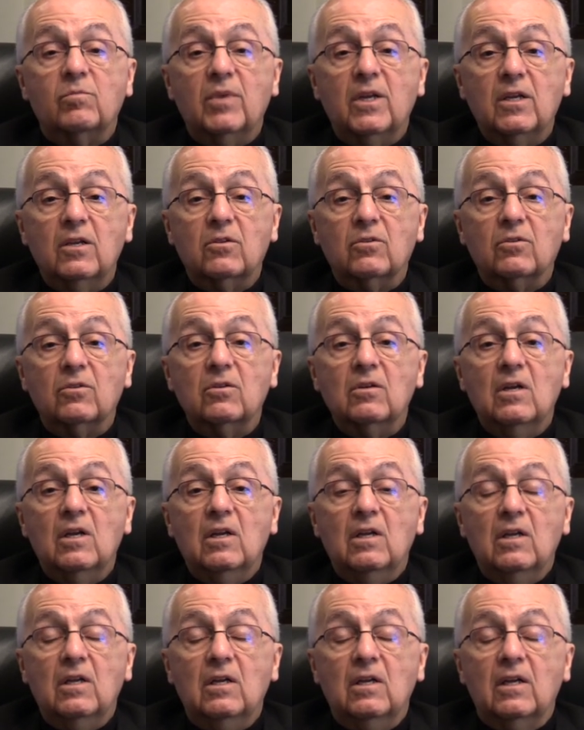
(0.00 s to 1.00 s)
Peter
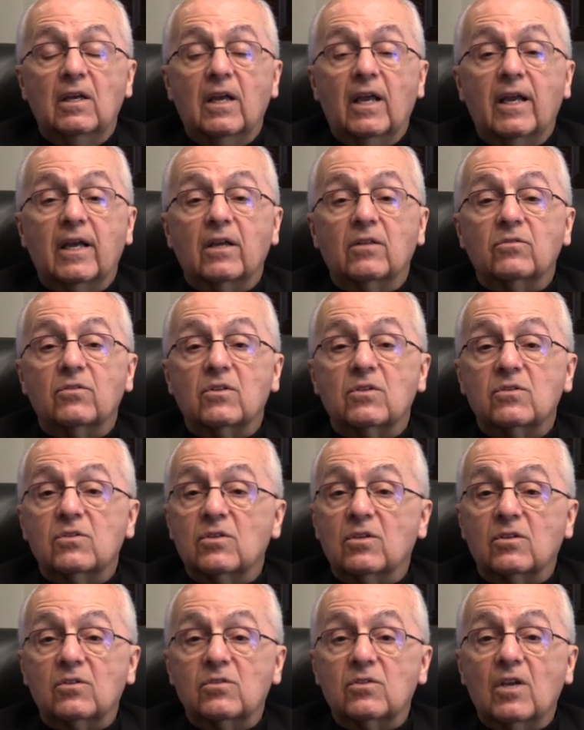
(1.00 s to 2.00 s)
and the
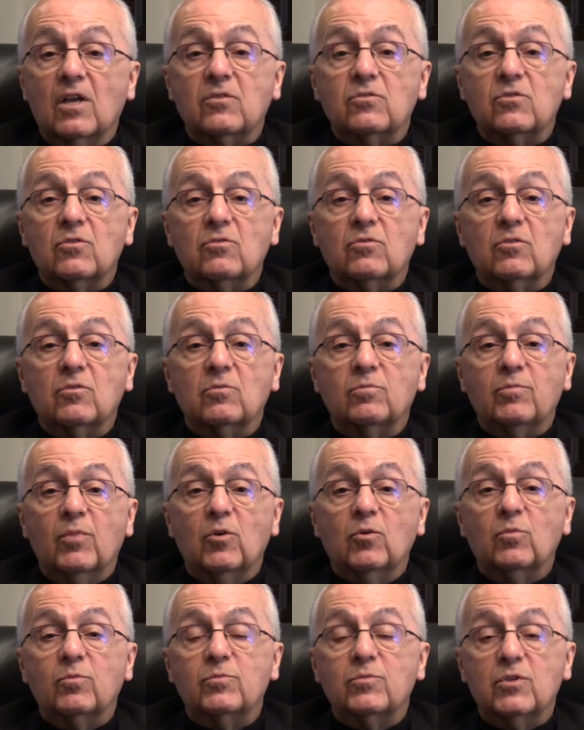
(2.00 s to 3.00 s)
successor to
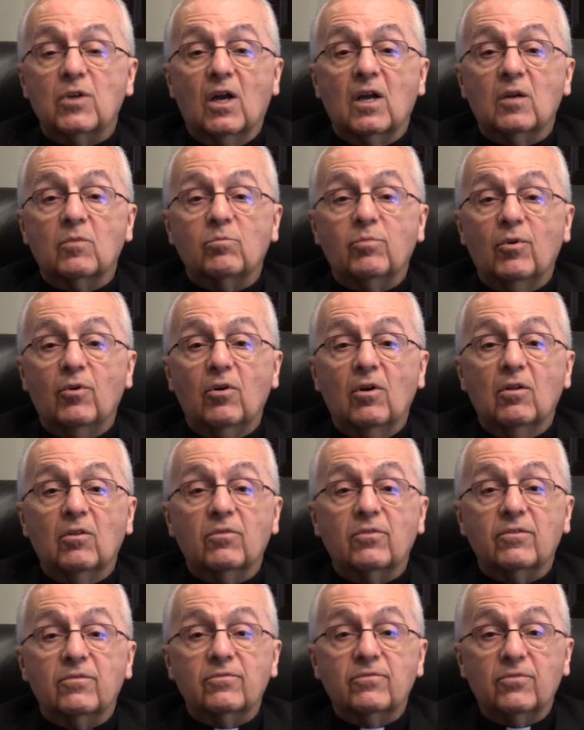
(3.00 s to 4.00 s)
Pope John
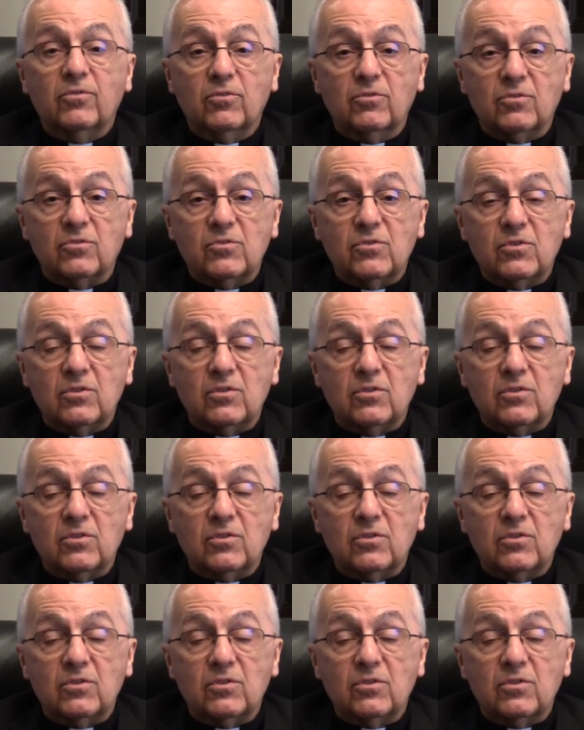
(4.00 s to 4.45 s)
Paul I.